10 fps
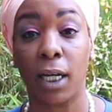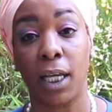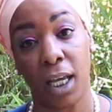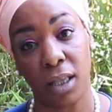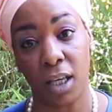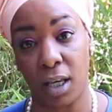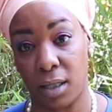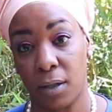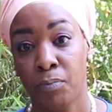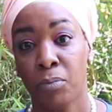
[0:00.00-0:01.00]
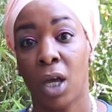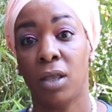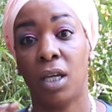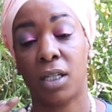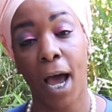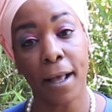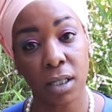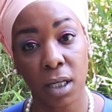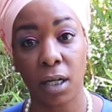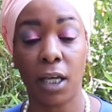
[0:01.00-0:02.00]
And get this, the
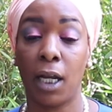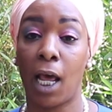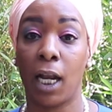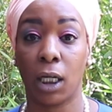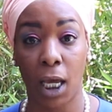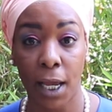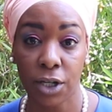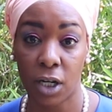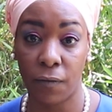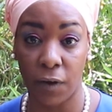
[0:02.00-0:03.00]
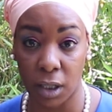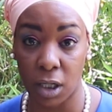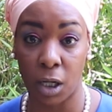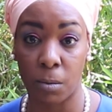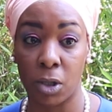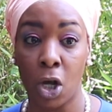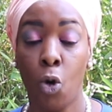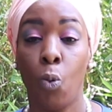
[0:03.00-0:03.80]
Tanzanian and Kenyan victims